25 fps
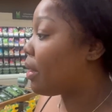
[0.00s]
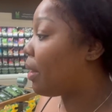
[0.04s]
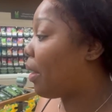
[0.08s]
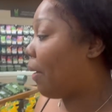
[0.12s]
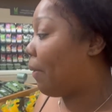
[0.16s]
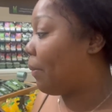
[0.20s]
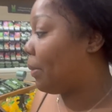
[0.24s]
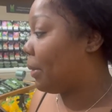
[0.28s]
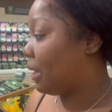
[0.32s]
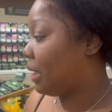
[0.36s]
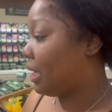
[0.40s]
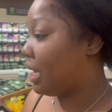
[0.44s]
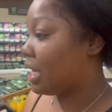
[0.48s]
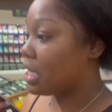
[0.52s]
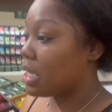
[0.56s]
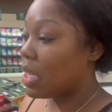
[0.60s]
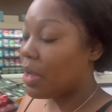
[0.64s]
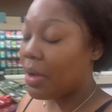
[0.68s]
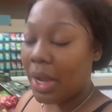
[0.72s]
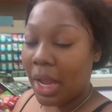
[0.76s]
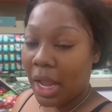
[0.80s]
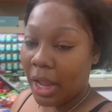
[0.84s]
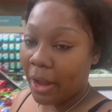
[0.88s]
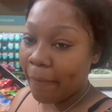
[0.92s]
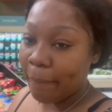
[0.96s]
Oh, but that's
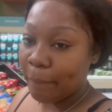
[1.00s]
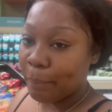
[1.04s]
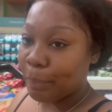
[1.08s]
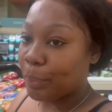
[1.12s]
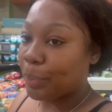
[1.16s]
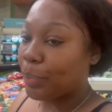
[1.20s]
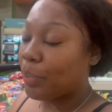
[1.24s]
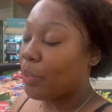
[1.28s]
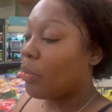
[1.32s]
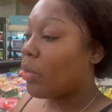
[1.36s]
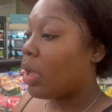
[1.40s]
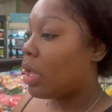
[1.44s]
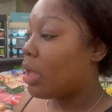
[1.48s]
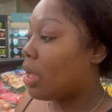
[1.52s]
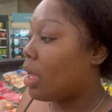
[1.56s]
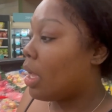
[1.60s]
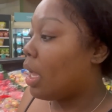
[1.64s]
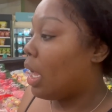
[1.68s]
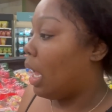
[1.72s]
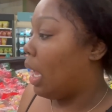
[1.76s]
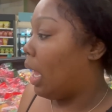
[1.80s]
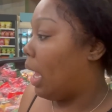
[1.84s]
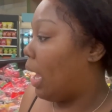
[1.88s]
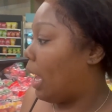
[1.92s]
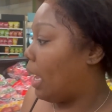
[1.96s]
okay.
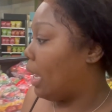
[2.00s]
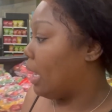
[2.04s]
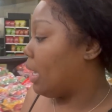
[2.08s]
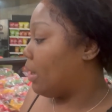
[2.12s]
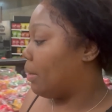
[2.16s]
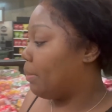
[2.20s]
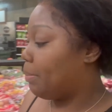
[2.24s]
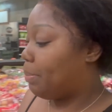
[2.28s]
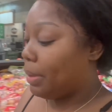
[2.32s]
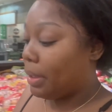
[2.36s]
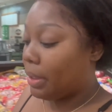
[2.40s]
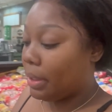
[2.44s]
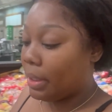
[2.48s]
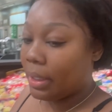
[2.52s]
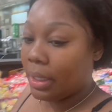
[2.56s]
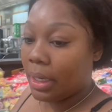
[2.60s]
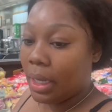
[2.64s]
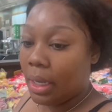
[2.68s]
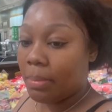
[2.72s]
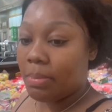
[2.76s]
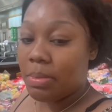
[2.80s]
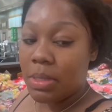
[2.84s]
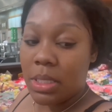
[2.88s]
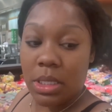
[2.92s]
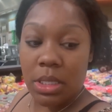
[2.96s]
I am picking
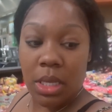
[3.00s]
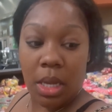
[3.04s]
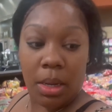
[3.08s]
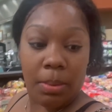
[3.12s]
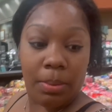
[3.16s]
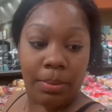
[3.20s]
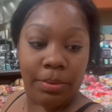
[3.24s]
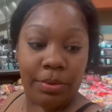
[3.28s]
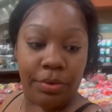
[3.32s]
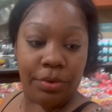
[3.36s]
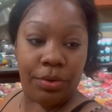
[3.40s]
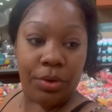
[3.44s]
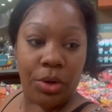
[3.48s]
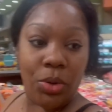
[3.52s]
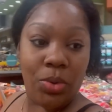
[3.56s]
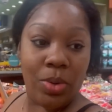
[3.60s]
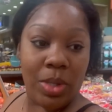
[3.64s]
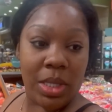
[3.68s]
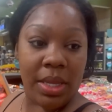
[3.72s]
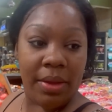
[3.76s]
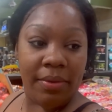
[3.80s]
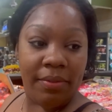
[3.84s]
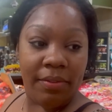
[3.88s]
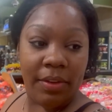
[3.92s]
up some fruits and